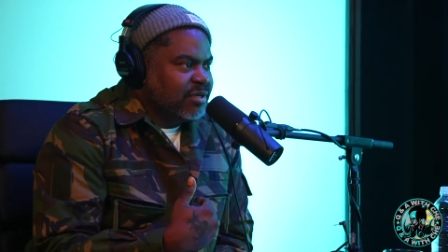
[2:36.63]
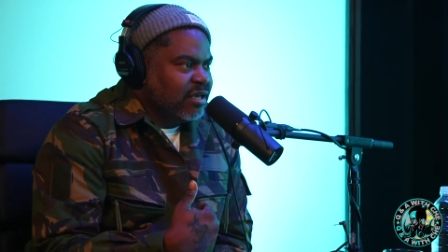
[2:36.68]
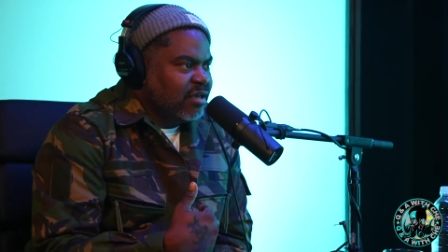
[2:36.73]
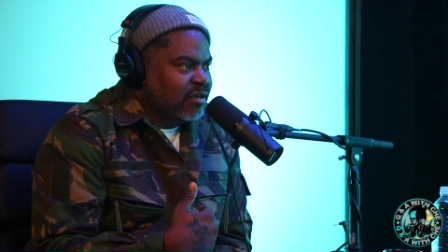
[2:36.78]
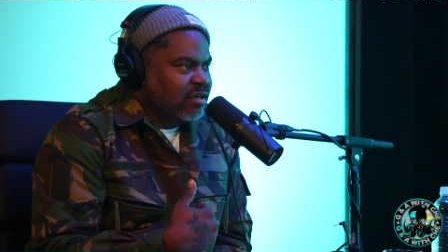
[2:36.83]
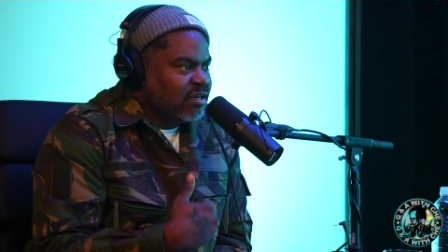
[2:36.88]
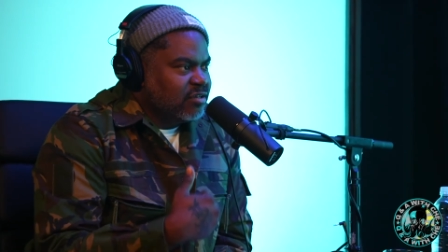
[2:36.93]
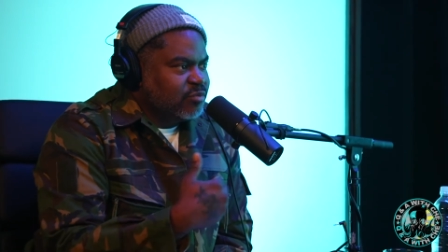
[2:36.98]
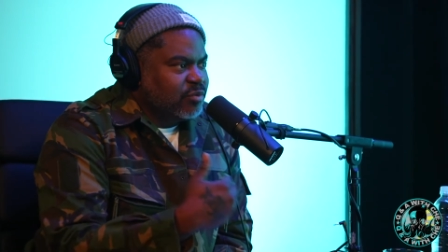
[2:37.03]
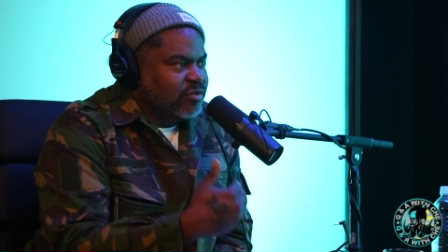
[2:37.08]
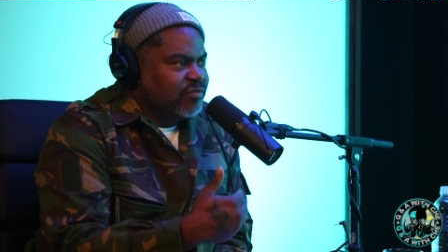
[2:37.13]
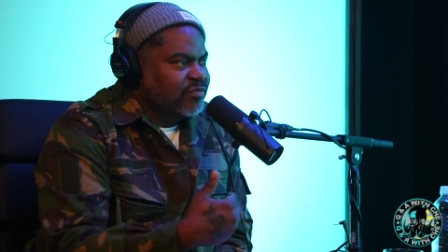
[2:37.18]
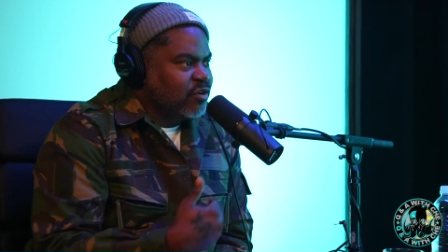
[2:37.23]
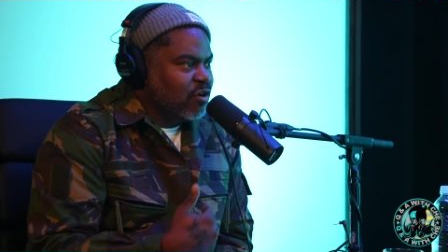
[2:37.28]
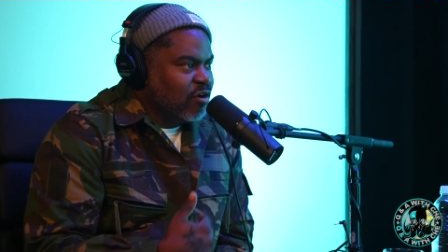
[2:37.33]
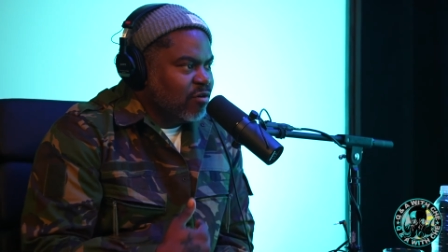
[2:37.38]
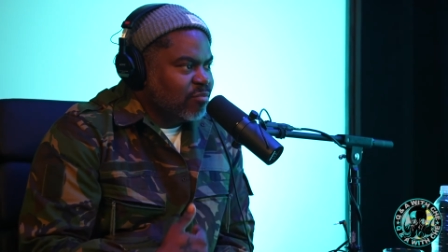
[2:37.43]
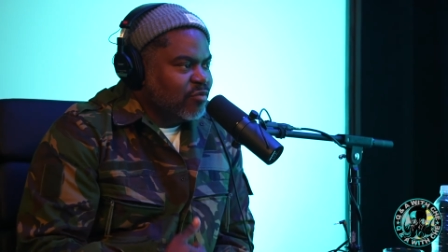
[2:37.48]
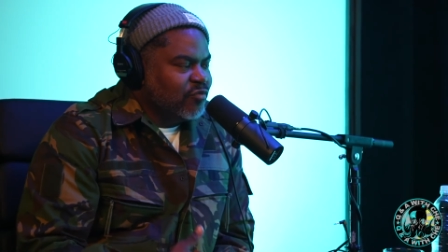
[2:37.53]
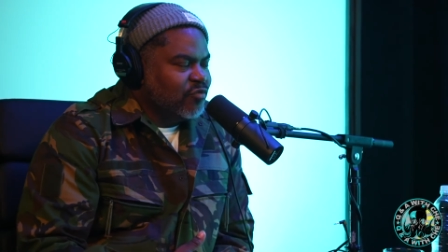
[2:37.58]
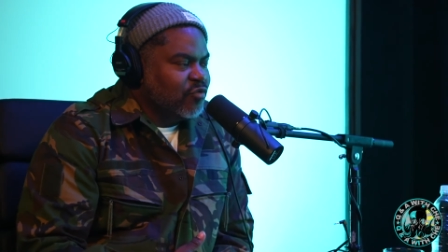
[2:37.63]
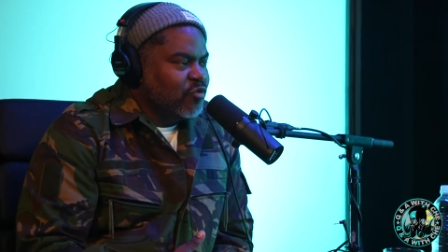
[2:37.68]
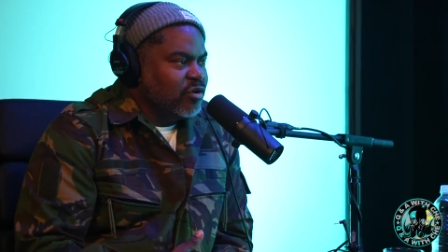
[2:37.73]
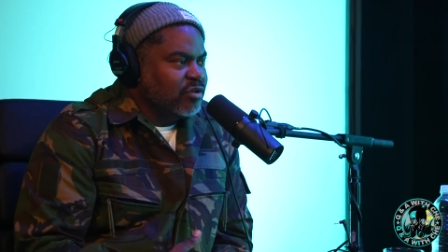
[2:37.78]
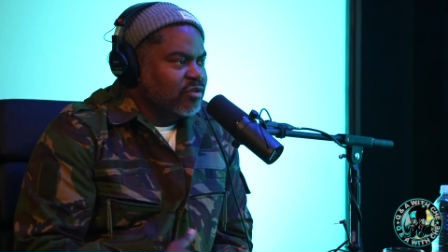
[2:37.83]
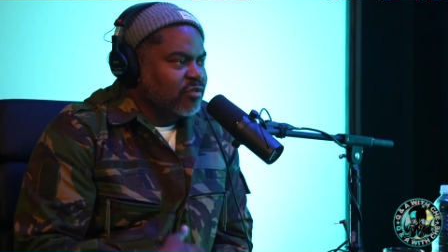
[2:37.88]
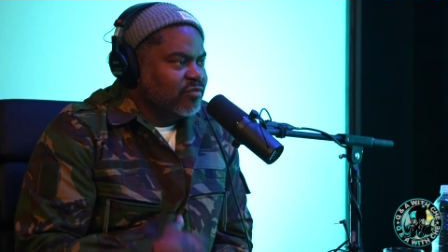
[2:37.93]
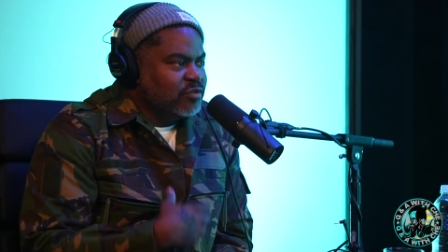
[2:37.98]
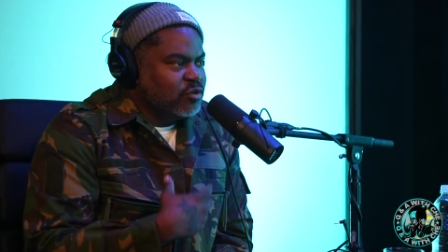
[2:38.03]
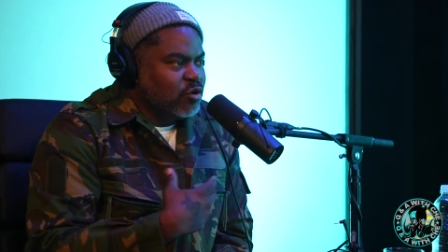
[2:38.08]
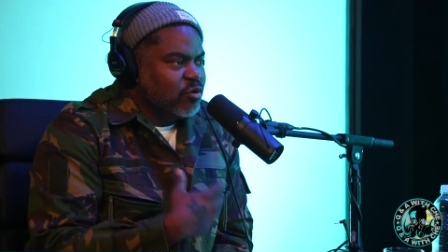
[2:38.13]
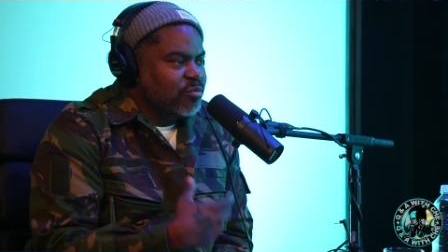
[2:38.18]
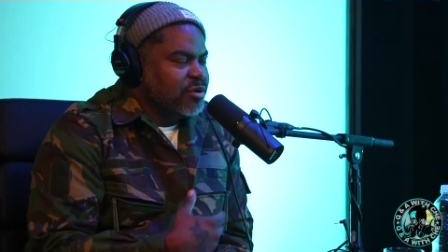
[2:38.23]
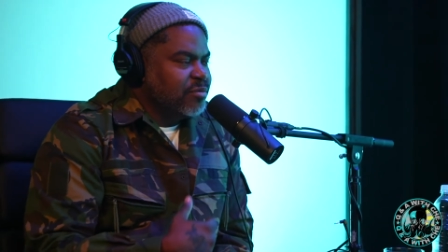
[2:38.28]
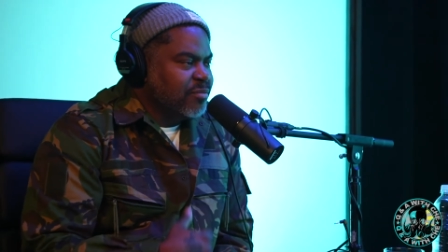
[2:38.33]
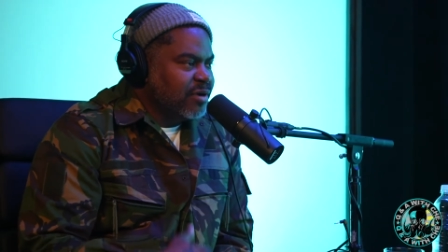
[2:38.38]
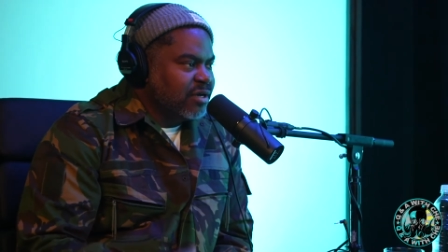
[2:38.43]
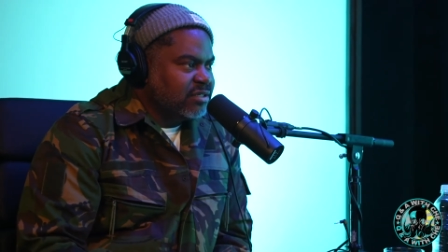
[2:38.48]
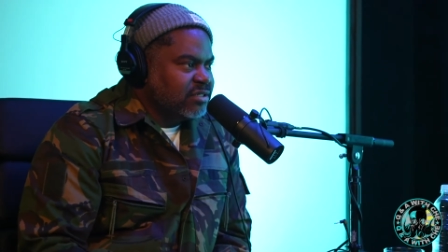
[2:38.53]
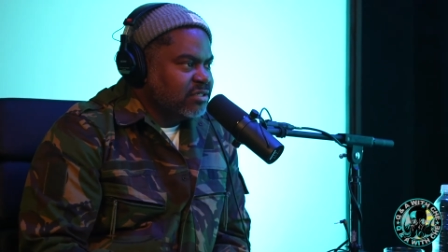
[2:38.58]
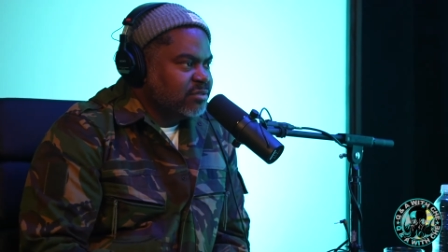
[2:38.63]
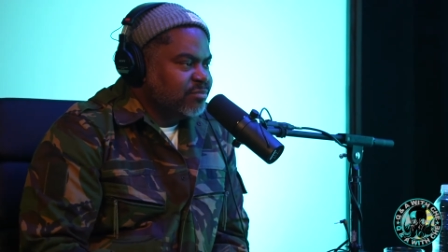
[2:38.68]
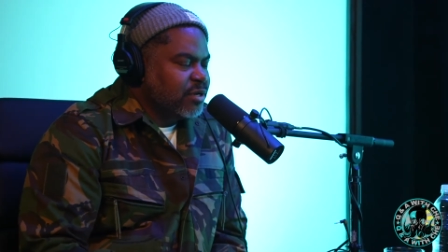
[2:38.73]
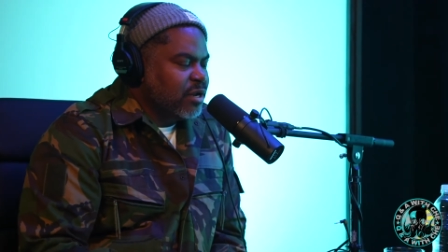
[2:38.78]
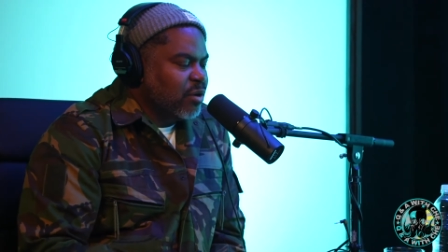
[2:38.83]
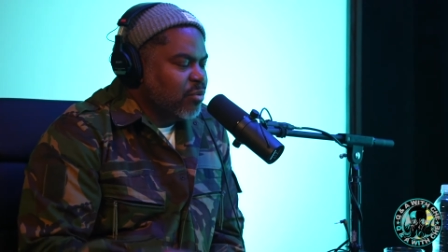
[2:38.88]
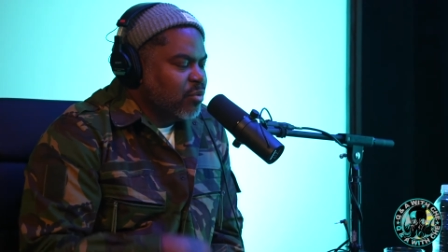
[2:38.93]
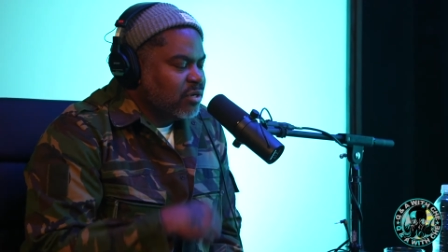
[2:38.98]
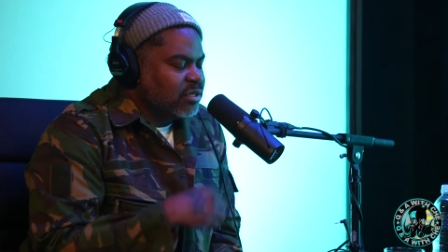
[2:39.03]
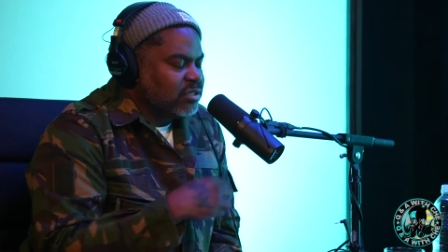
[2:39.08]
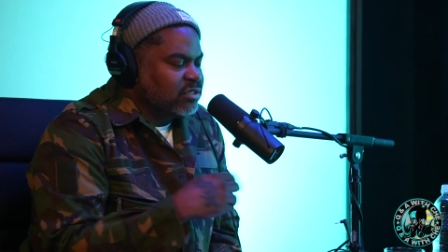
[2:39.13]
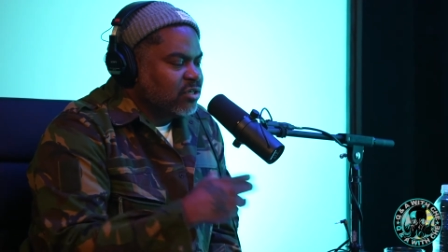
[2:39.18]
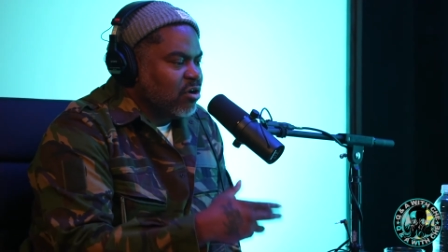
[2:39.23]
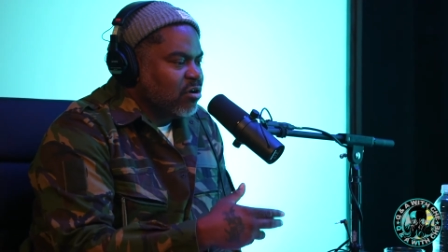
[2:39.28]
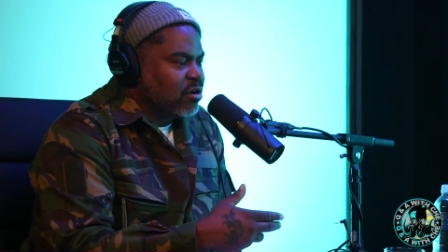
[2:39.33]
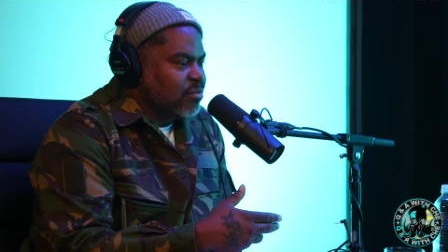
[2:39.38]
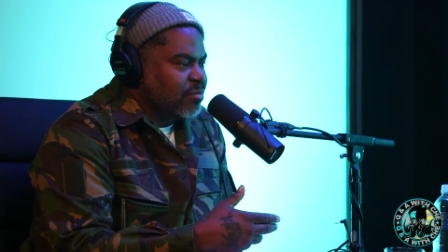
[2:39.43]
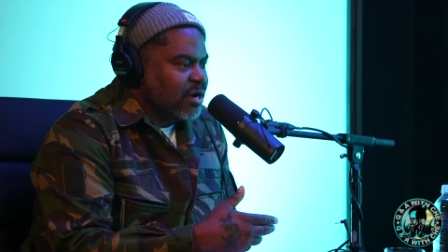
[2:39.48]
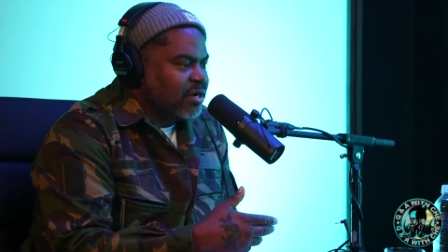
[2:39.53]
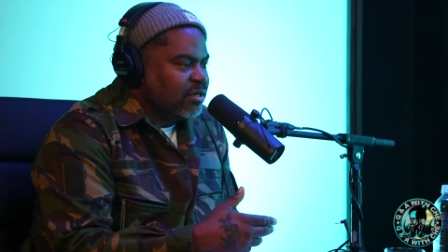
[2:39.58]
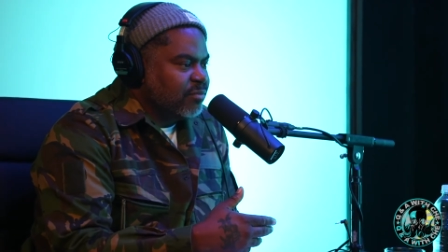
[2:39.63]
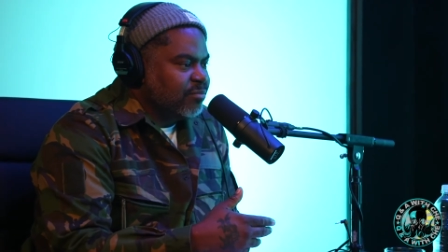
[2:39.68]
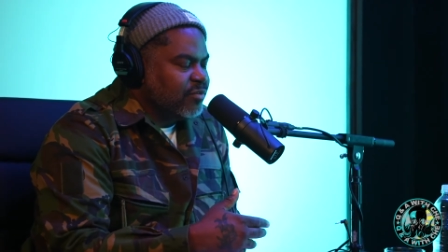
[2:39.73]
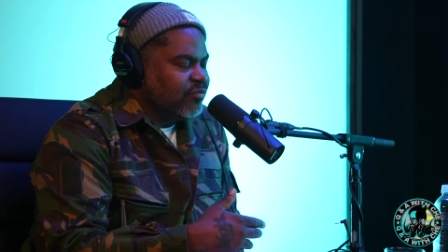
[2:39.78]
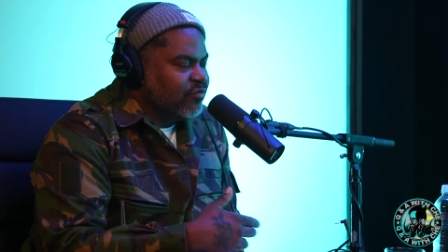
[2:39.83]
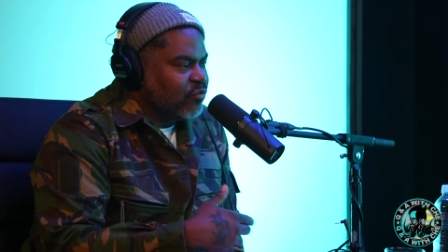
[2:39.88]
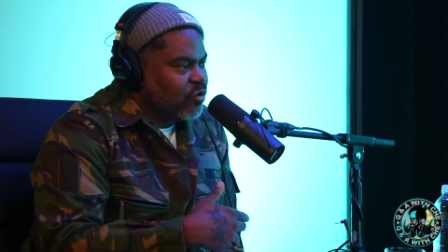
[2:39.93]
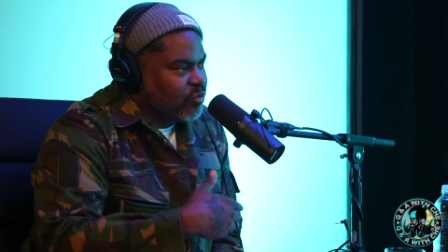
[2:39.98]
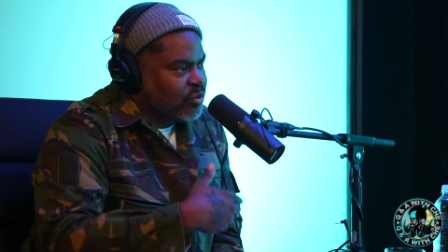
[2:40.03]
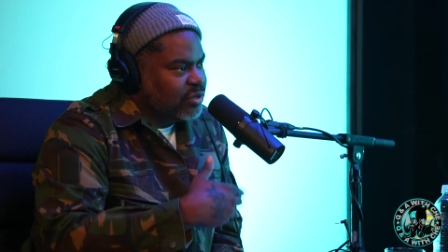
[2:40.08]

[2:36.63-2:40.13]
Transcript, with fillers: because we've talked before and you've told me about this, but I want to talk about it before